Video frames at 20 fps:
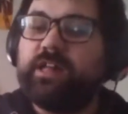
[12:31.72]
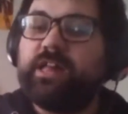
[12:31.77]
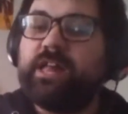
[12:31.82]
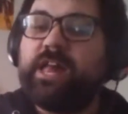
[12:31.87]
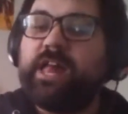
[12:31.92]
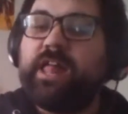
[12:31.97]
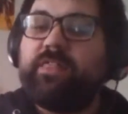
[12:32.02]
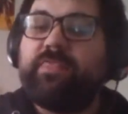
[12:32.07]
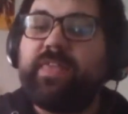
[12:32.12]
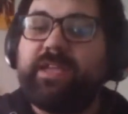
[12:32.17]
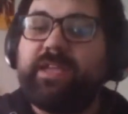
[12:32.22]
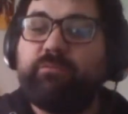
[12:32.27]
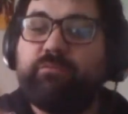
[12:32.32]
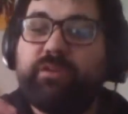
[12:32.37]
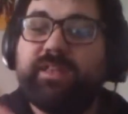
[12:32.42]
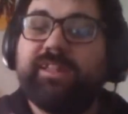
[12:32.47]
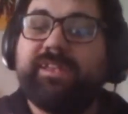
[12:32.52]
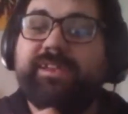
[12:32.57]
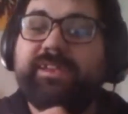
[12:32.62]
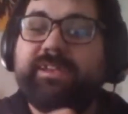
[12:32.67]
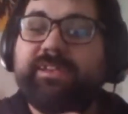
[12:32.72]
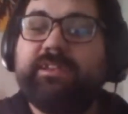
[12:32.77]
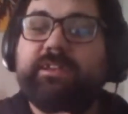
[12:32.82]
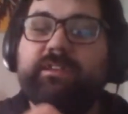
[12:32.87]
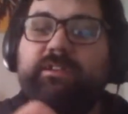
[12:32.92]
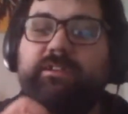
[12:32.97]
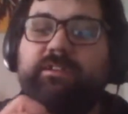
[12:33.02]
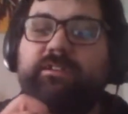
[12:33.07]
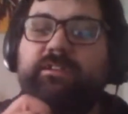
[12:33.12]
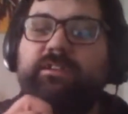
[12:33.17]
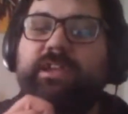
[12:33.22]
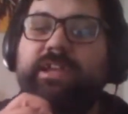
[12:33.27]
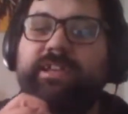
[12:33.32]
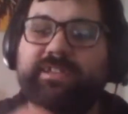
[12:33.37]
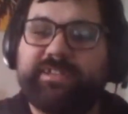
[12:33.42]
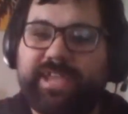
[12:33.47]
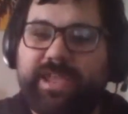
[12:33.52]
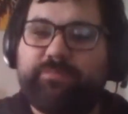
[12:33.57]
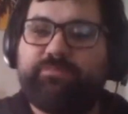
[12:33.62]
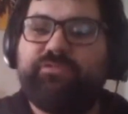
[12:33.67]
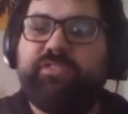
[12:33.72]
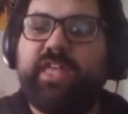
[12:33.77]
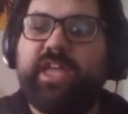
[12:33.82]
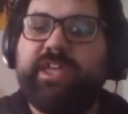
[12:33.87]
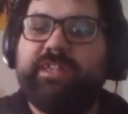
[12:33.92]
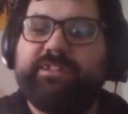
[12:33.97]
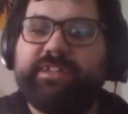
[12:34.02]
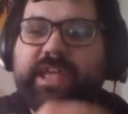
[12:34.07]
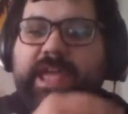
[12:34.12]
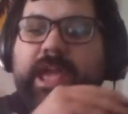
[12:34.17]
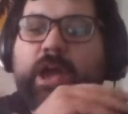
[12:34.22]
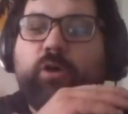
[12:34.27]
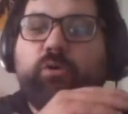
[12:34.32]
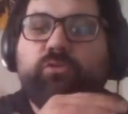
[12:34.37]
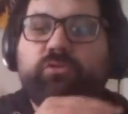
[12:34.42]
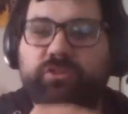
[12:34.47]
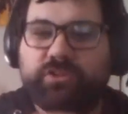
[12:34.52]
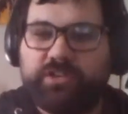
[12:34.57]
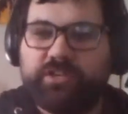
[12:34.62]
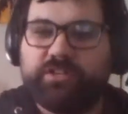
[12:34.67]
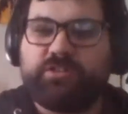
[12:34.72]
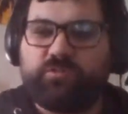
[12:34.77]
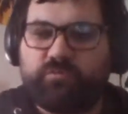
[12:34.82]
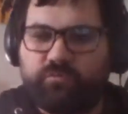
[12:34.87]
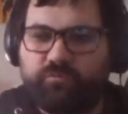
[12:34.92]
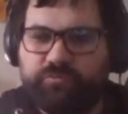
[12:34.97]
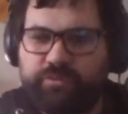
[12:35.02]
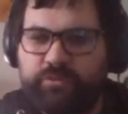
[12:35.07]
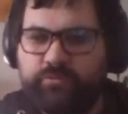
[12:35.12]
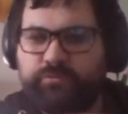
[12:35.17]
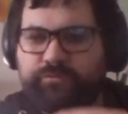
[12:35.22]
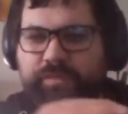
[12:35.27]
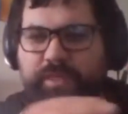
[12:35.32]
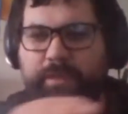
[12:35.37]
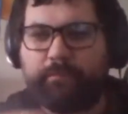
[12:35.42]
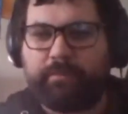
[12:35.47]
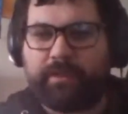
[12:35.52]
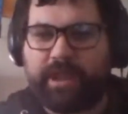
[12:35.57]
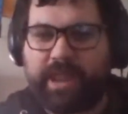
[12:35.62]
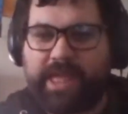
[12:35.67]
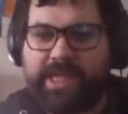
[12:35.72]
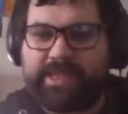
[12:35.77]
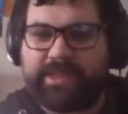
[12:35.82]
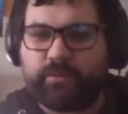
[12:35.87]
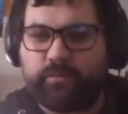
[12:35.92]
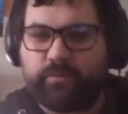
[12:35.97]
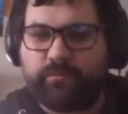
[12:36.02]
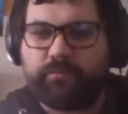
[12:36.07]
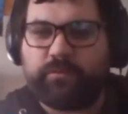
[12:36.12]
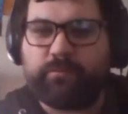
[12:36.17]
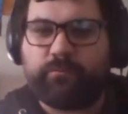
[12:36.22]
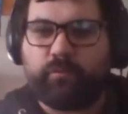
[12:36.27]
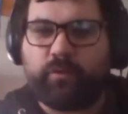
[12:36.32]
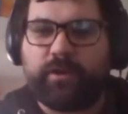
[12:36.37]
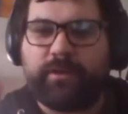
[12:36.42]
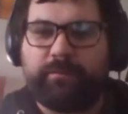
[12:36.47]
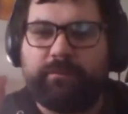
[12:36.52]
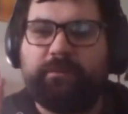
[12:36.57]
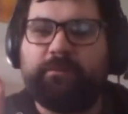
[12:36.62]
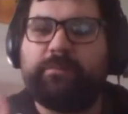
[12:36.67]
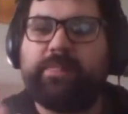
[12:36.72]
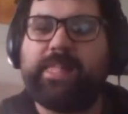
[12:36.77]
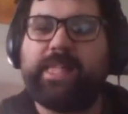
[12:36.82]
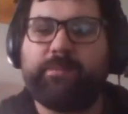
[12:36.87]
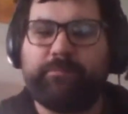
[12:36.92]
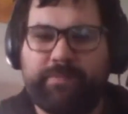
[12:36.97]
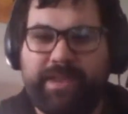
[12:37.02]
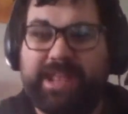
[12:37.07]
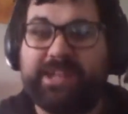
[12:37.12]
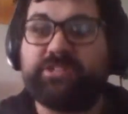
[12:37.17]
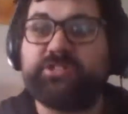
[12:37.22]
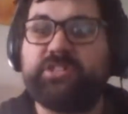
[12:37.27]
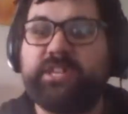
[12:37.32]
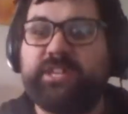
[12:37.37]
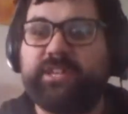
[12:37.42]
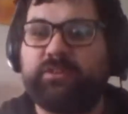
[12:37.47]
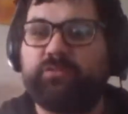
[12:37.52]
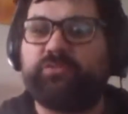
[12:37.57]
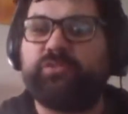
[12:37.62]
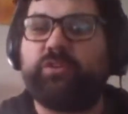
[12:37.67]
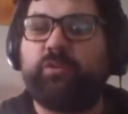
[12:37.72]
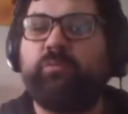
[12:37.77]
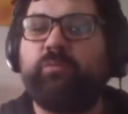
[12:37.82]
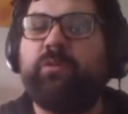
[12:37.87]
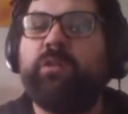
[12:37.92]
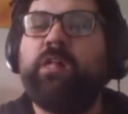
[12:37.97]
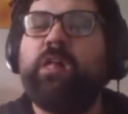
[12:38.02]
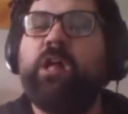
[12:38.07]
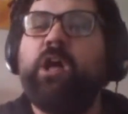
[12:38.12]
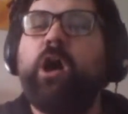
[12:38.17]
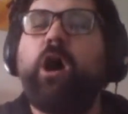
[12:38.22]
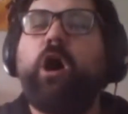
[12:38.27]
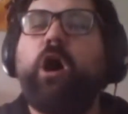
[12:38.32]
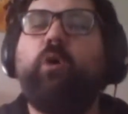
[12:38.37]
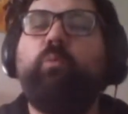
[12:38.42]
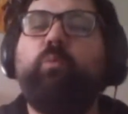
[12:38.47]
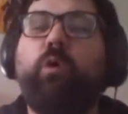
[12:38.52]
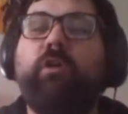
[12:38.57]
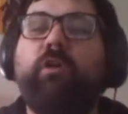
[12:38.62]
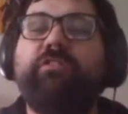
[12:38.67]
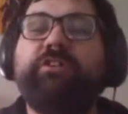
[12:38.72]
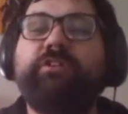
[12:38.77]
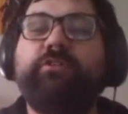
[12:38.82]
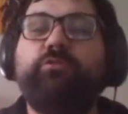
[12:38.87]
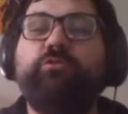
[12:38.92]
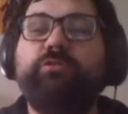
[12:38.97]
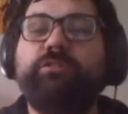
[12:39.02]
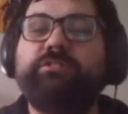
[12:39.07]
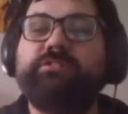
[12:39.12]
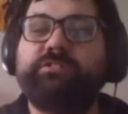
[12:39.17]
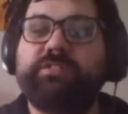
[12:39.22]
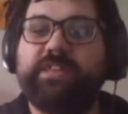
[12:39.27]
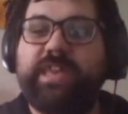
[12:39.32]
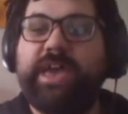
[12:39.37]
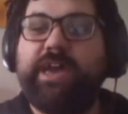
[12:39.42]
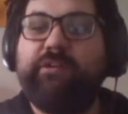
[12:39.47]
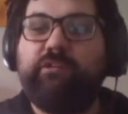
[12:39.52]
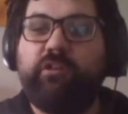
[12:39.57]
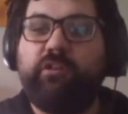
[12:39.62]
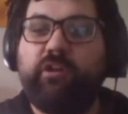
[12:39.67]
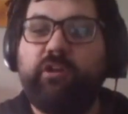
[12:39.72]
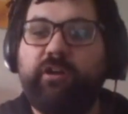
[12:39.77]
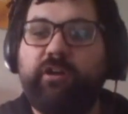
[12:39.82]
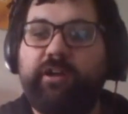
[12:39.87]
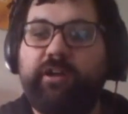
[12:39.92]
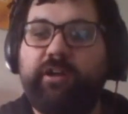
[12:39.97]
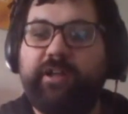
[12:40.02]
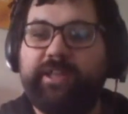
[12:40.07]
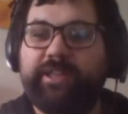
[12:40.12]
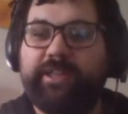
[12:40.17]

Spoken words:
they really encapsulate how kids feel when they're playing with them. Like imagining some of what the toys sound like.